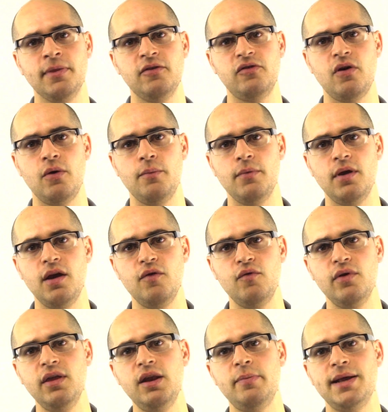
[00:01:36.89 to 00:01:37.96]
So it
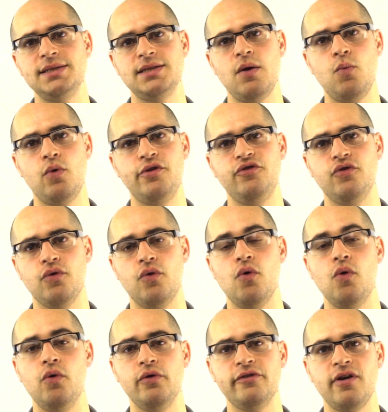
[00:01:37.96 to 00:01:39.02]
really depends on what your
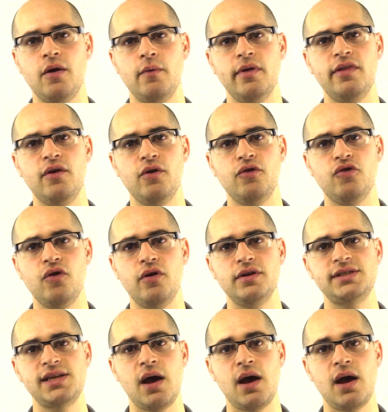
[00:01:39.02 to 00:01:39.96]
goals are with your insurance,